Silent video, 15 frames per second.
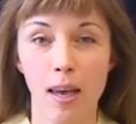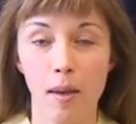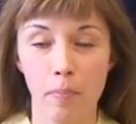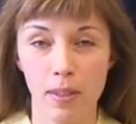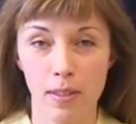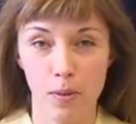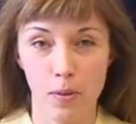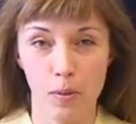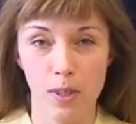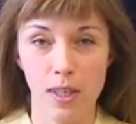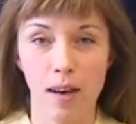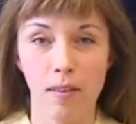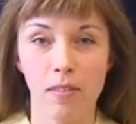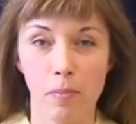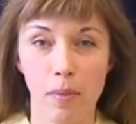episode
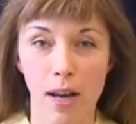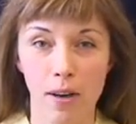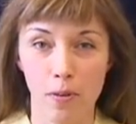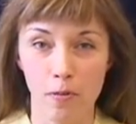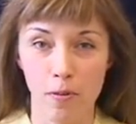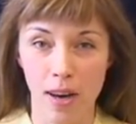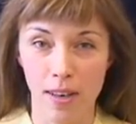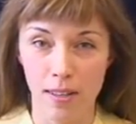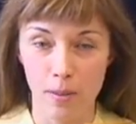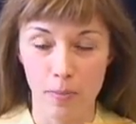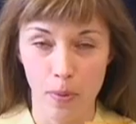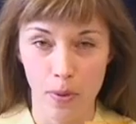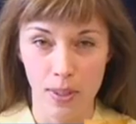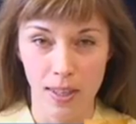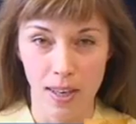of the Microfinance
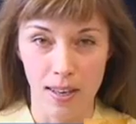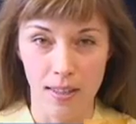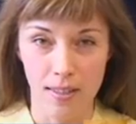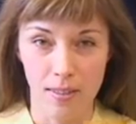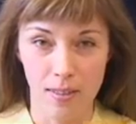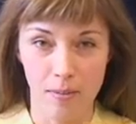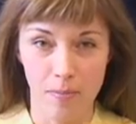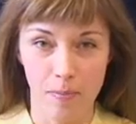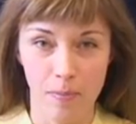podcast.